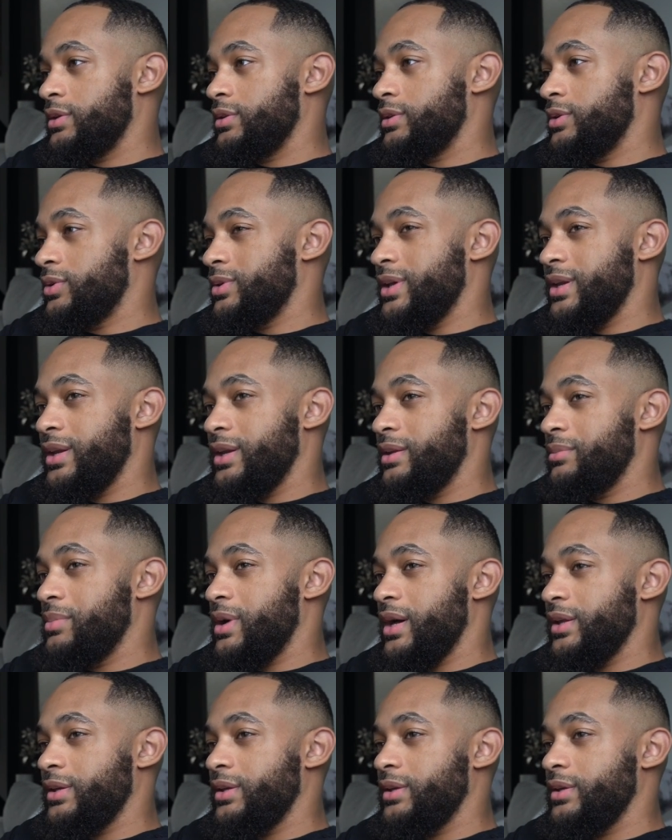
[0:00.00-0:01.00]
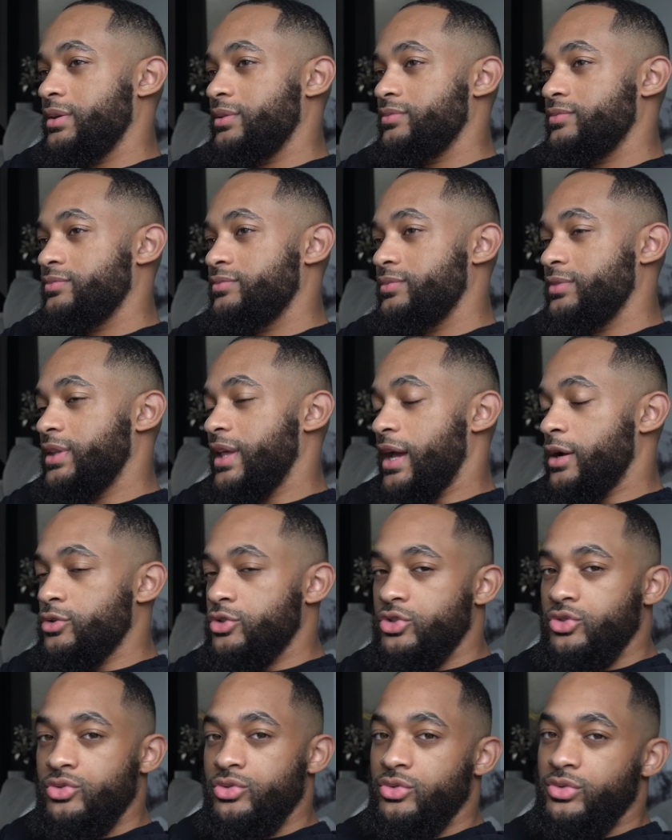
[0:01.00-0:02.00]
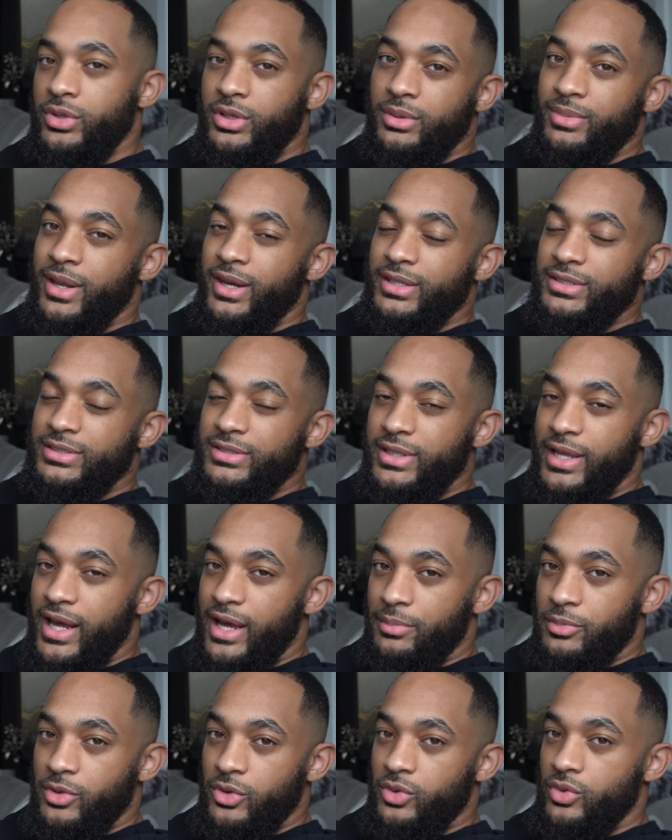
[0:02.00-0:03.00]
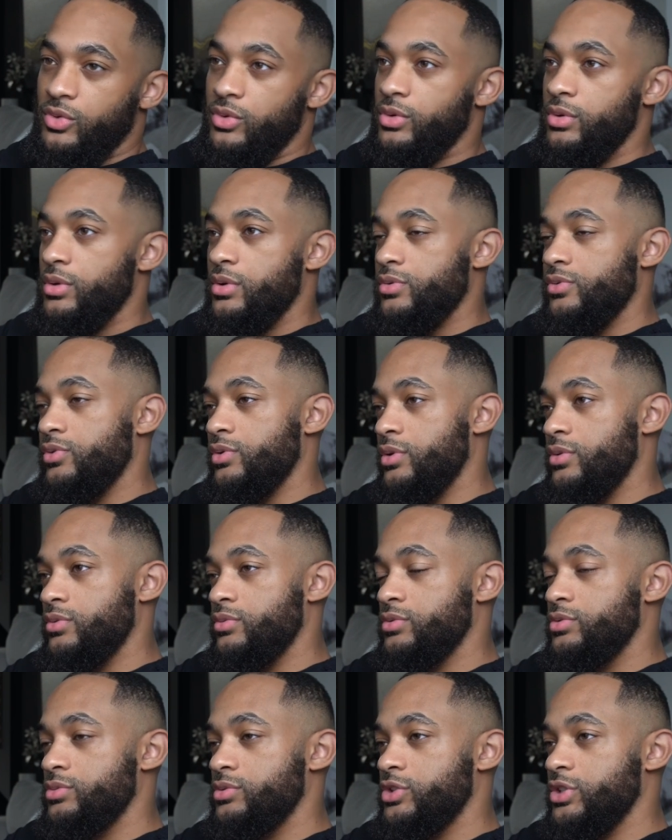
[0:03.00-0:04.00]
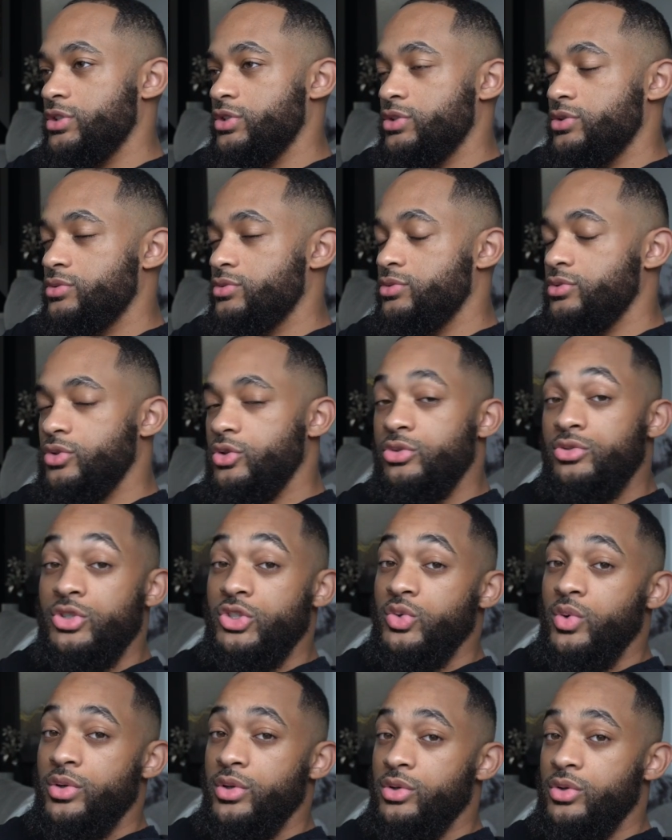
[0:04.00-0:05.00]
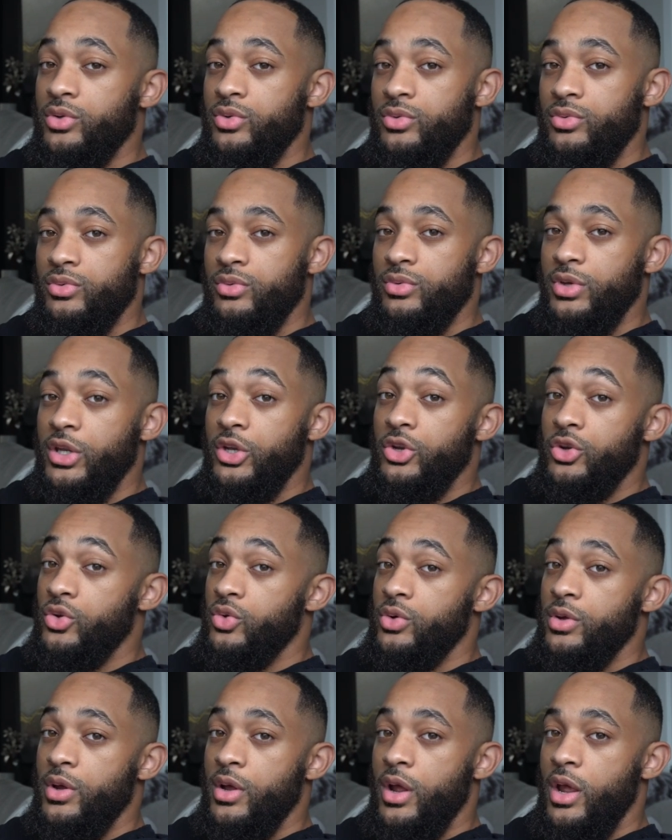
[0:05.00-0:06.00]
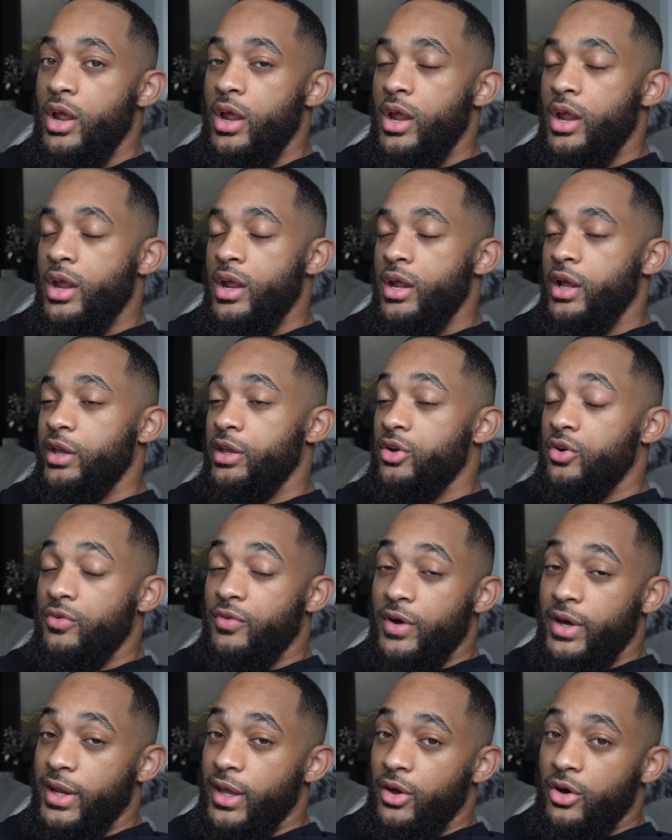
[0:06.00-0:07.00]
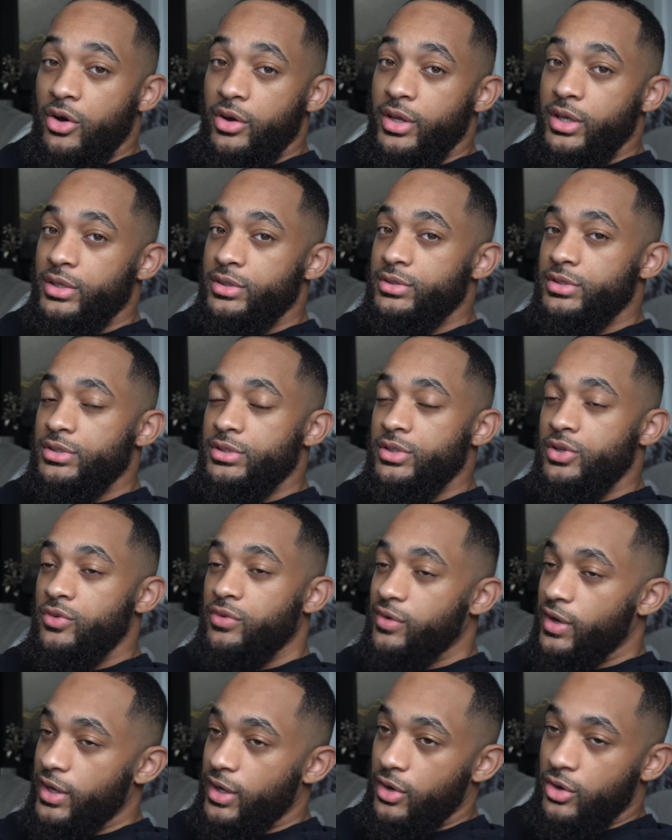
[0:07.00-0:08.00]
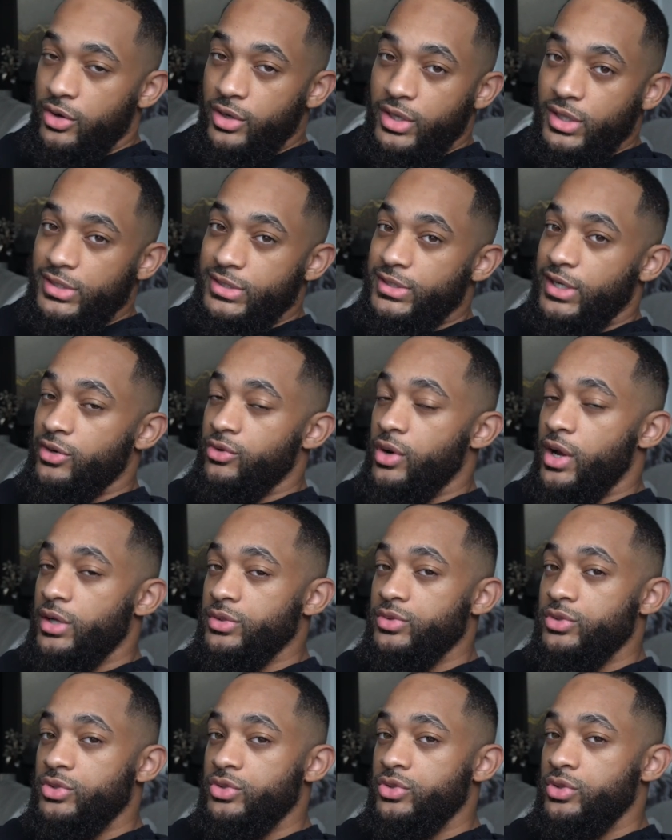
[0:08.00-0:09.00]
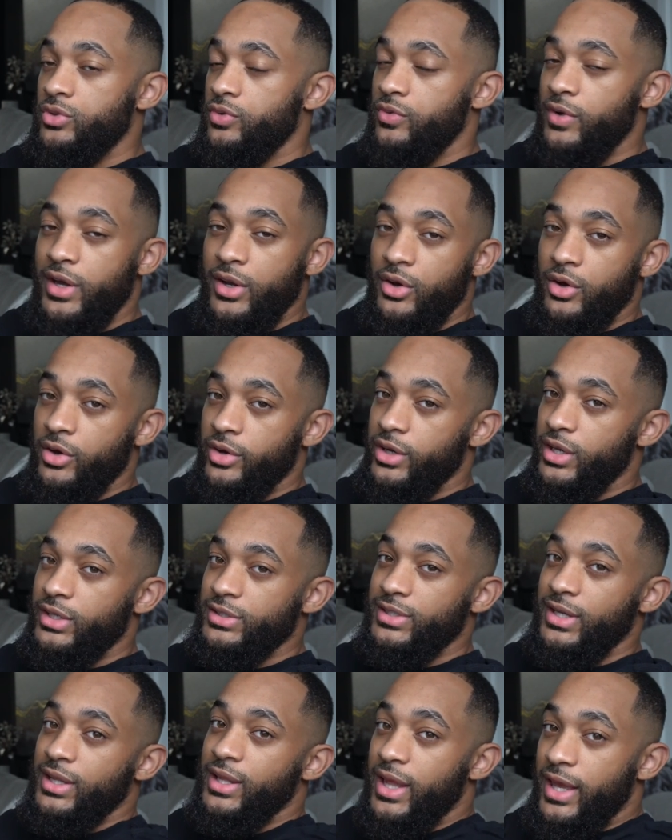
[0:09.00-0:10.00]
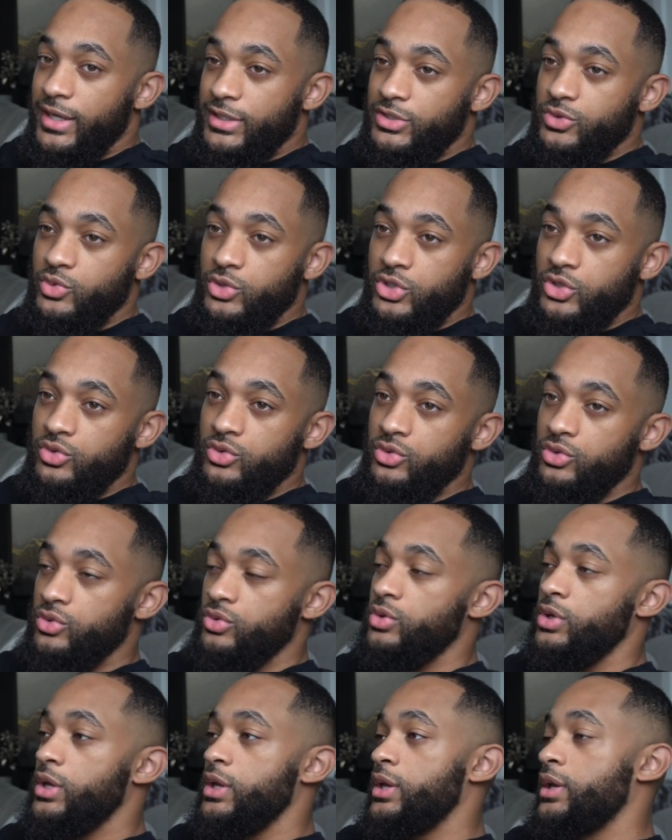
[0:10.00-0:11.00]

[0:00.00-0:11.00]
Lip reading: Don't let anybody doubt you. Don't let anybody stop you. You know, just do what you want to do and do it. And you'll find that audience. You'll find that audience that rocks with you. You'll find an audience that likes what you do.